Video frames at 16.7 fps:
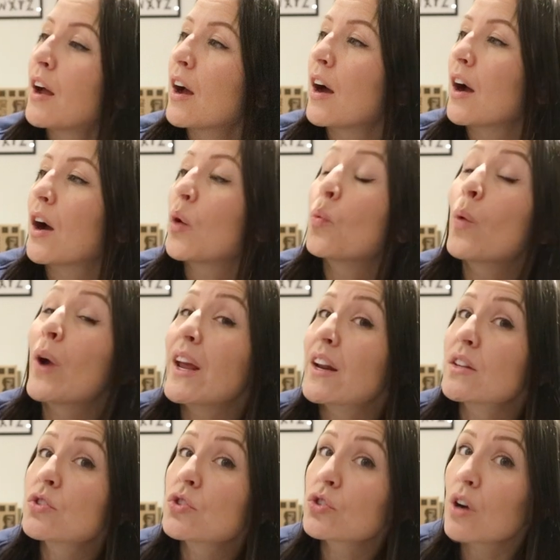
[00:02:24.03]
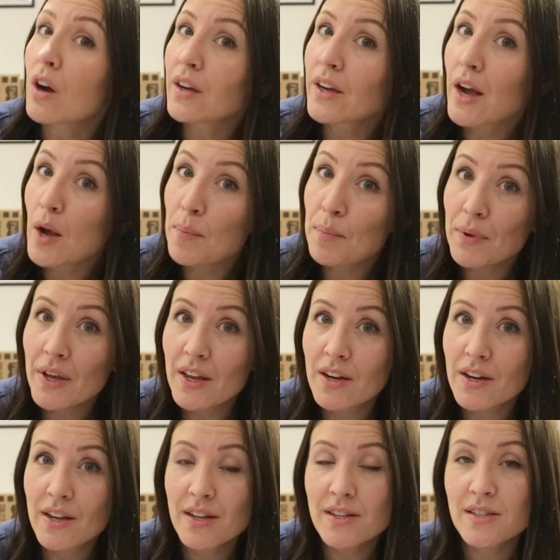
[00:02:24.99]
uh, weighted straw cup in
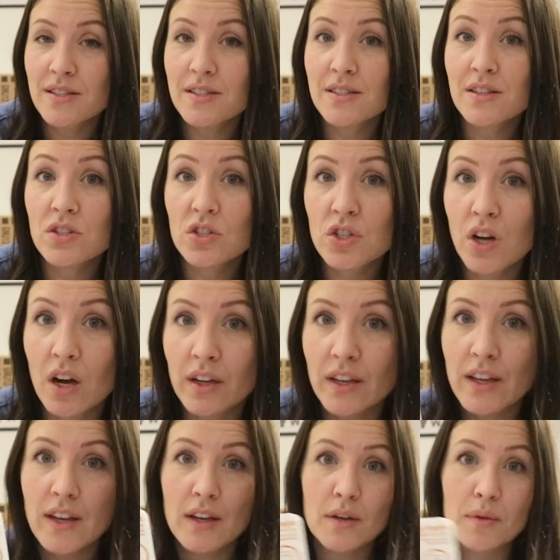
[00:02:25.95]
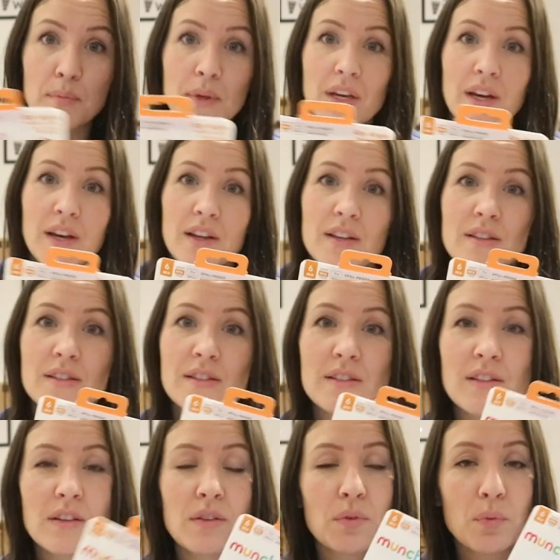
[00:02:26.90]
his stocking because
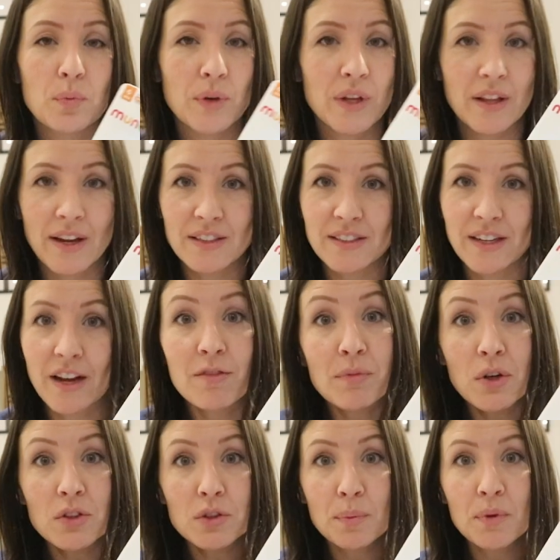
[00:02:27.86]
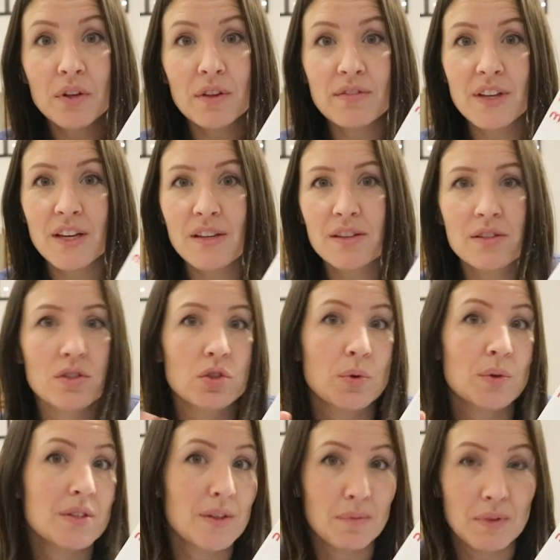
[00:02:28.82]
we like to have multiple of these,
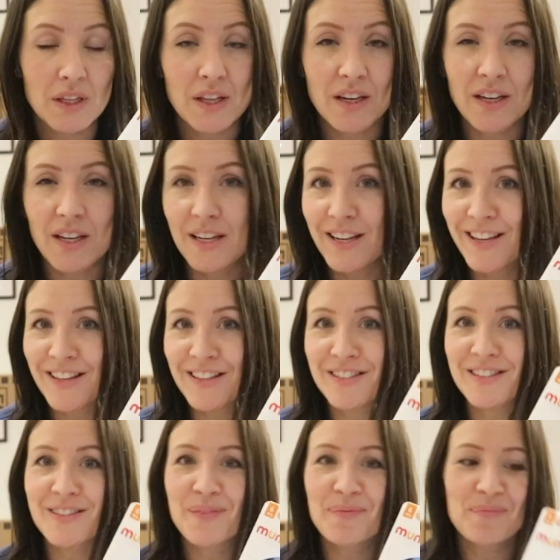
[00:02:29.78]
so it's something that he needs.